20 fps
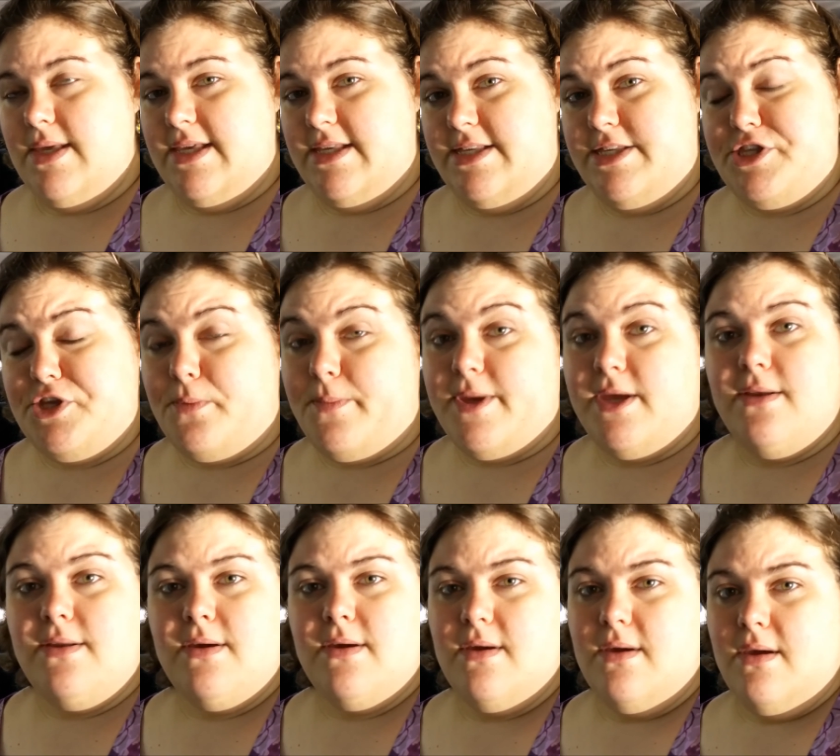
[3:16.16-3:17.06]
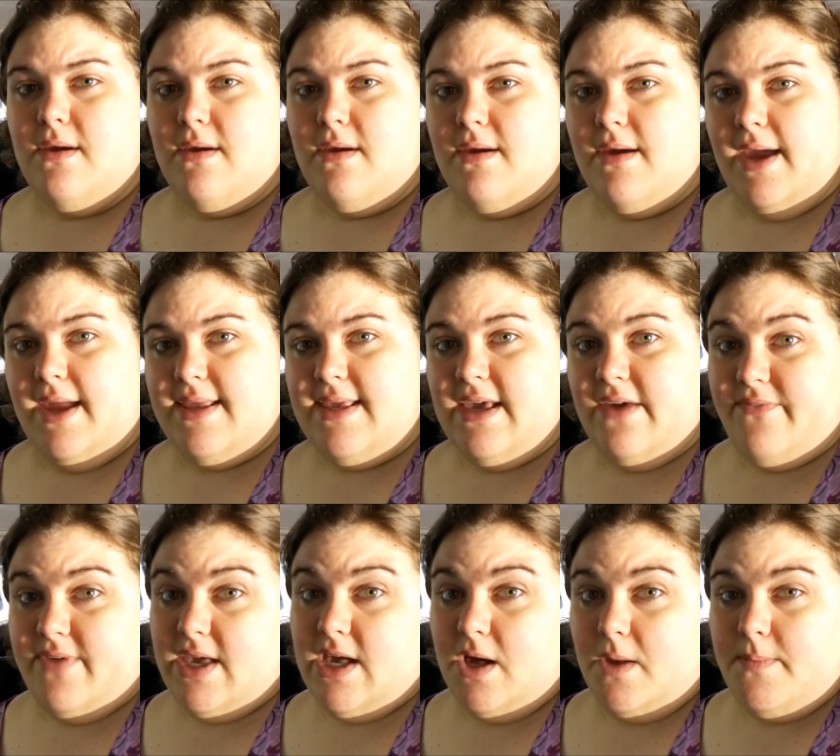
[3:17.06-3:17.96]
is stupid. And
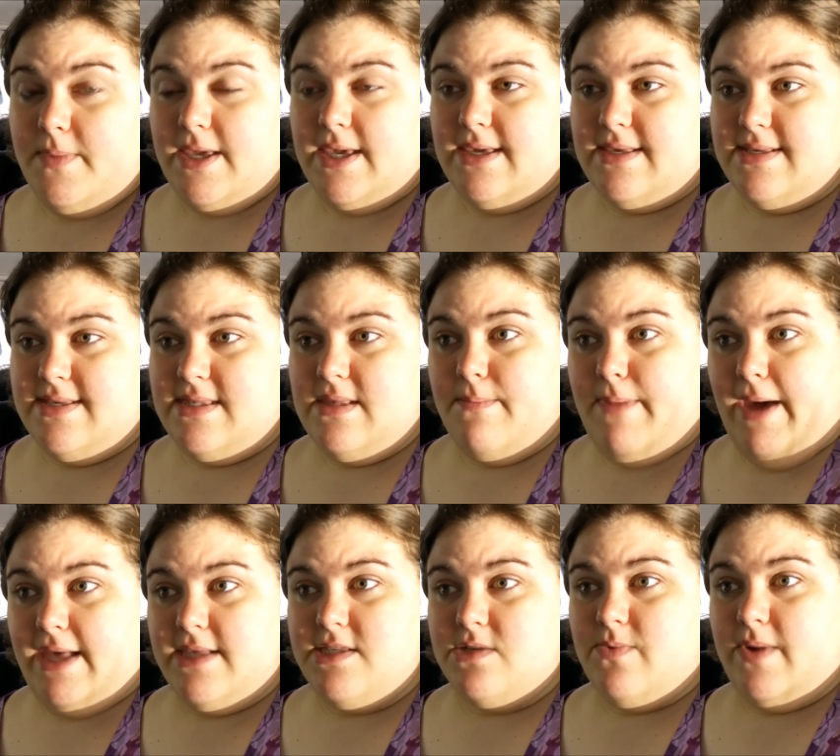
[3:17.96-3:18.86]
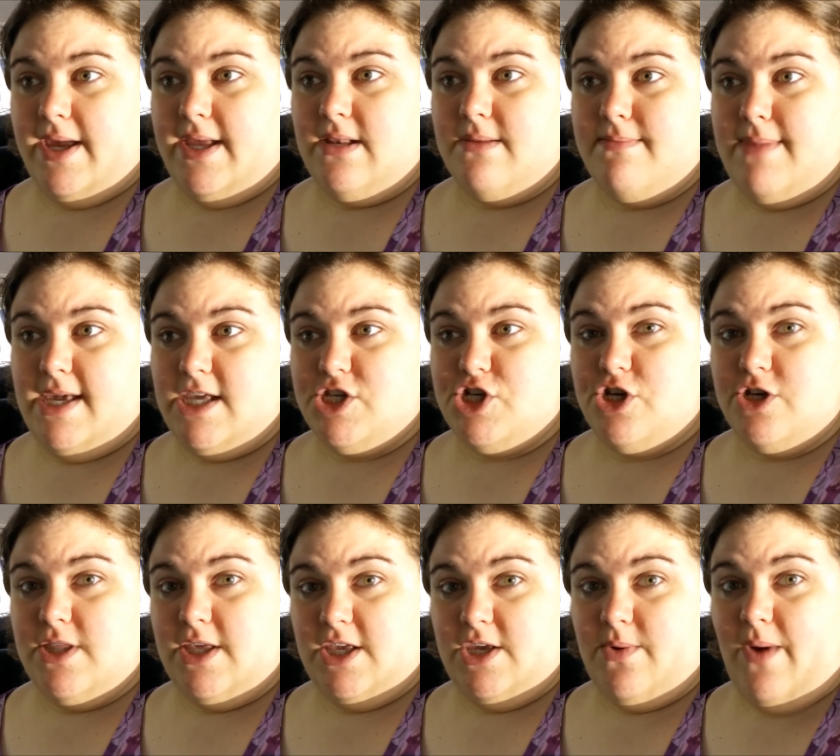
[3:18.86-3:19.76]
giving up is the best way to make
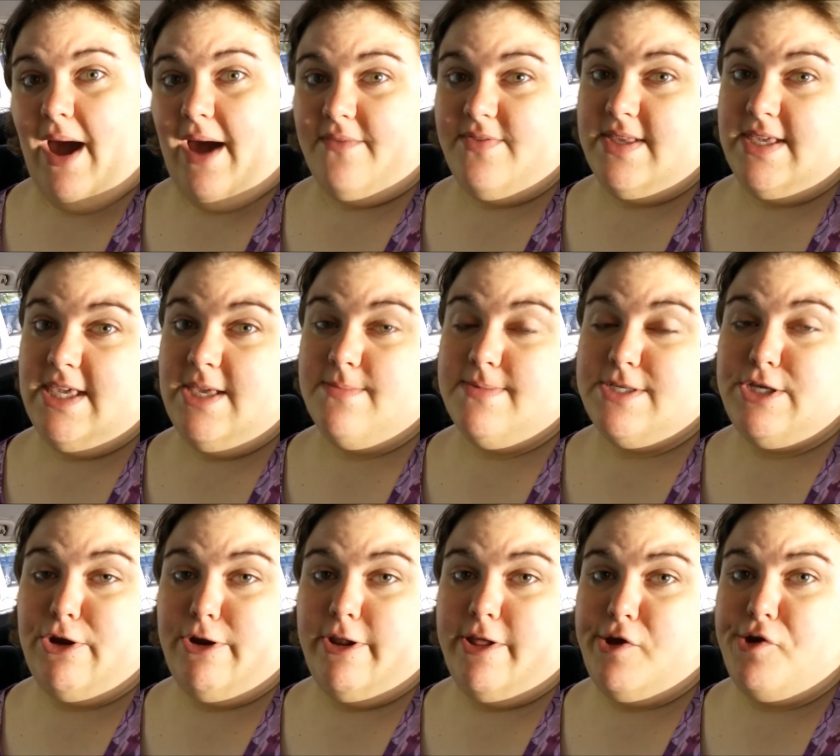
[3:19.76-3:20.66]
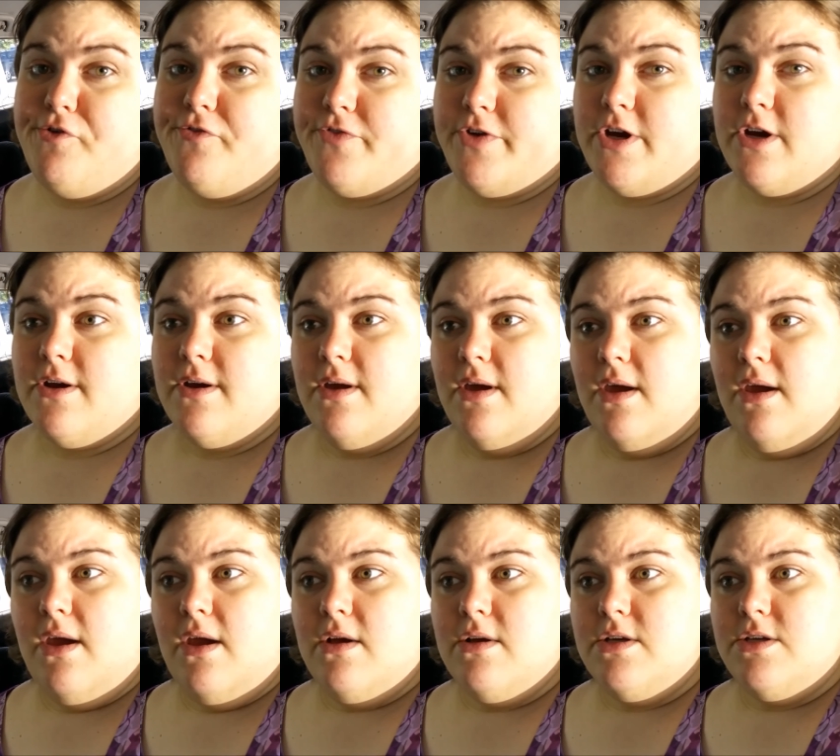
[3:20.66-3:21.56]
sure that you have to keep starting over.
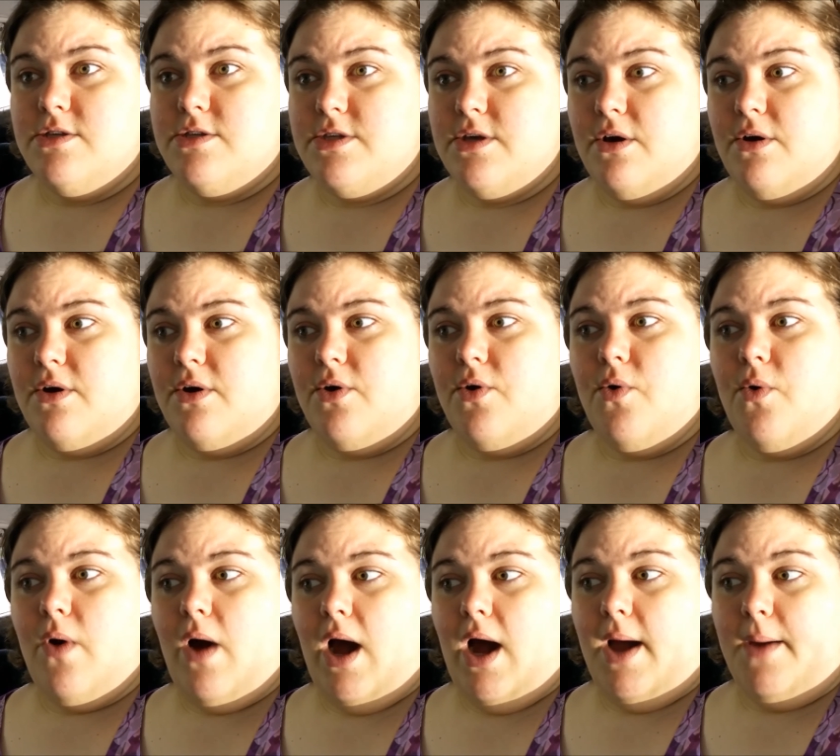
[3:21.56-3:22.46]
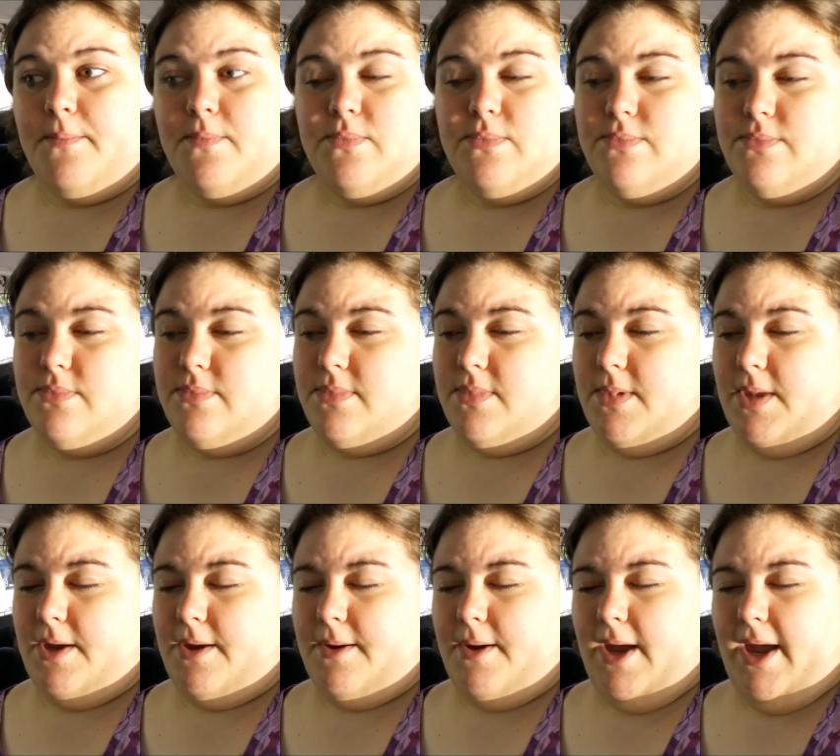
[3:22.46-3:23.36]
So I'm, um,
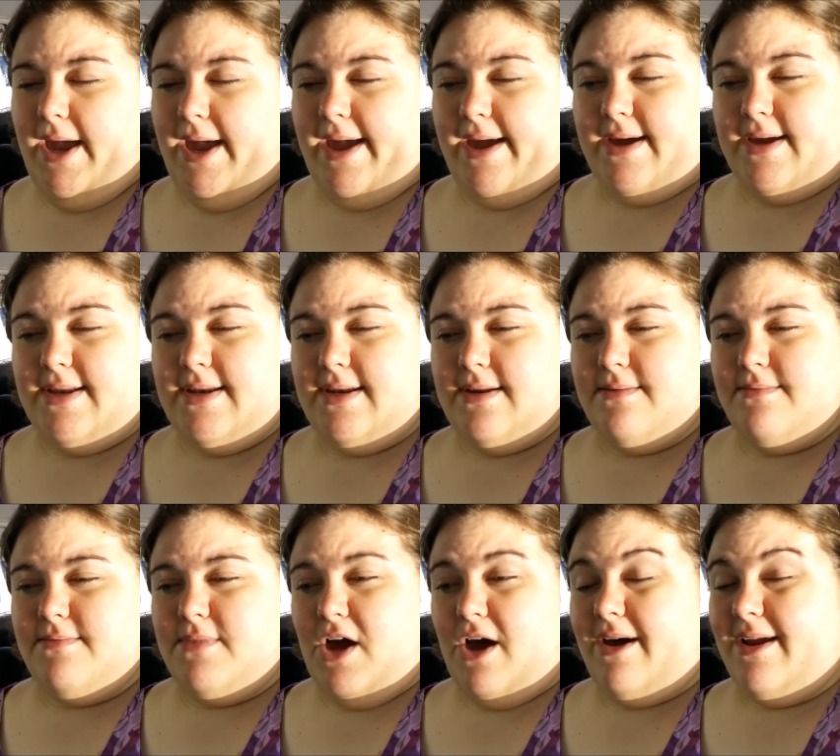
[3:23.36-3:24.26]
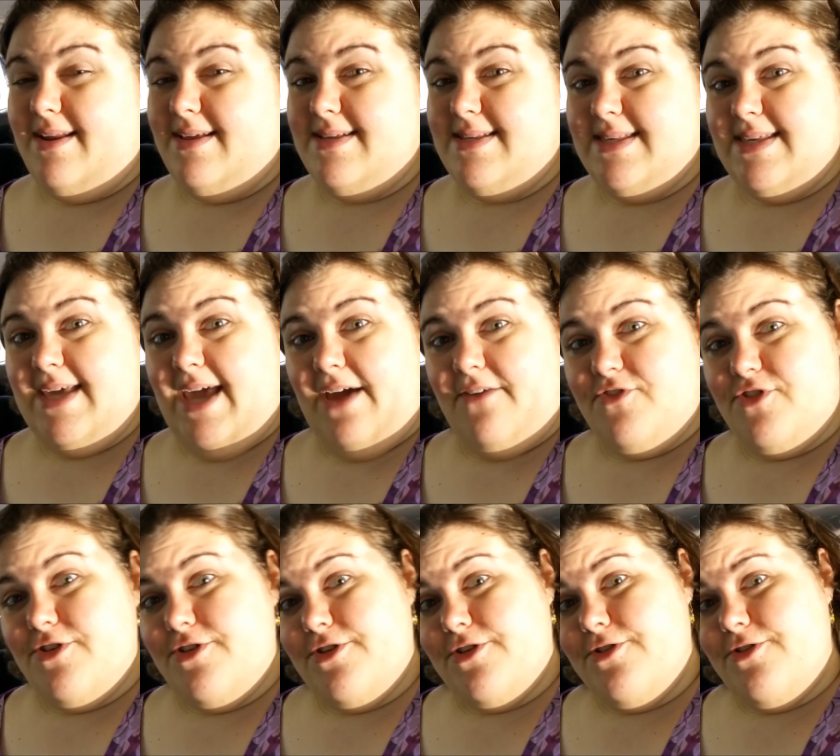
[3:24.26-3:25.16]
and honestly,
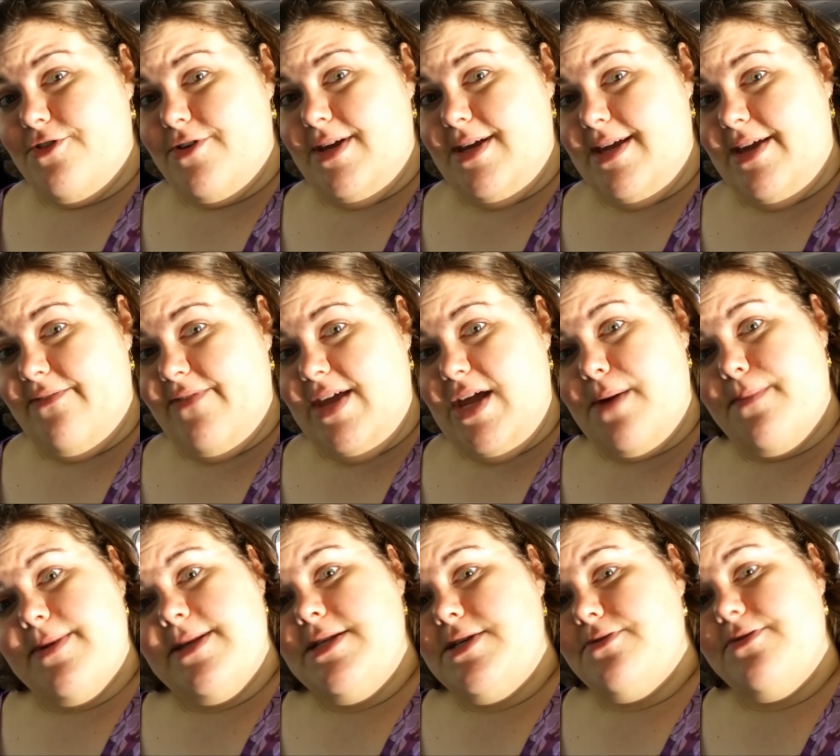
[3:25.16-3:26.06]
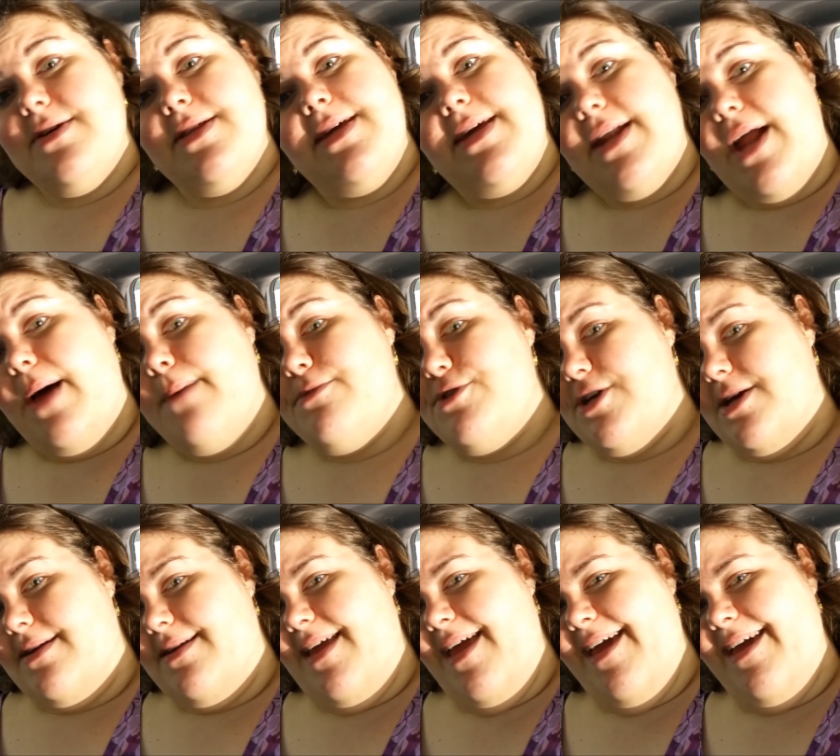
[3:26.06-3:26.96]
after surgery, giving up isn't really an
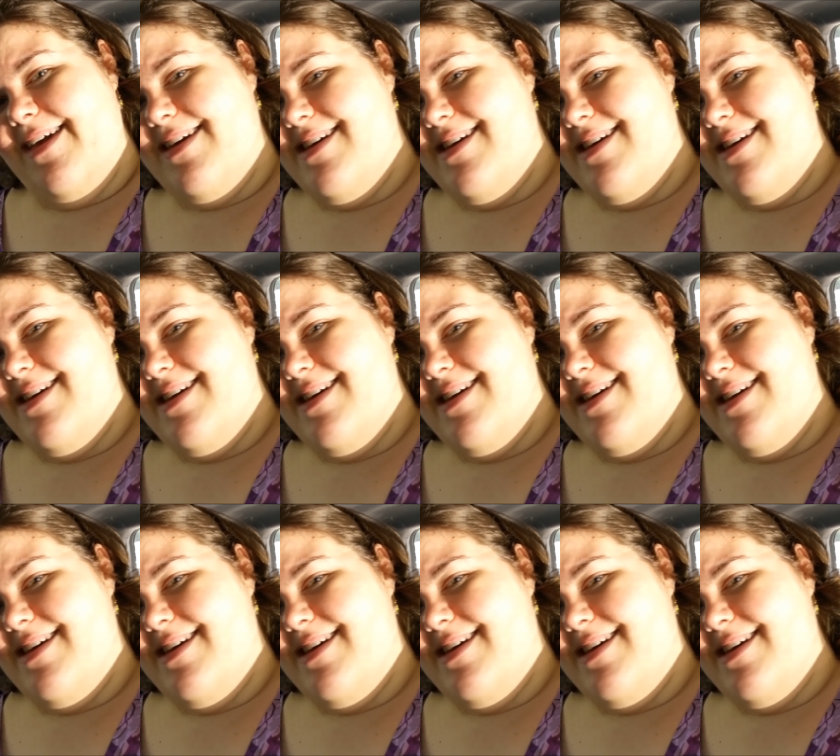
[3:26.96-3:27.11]
option.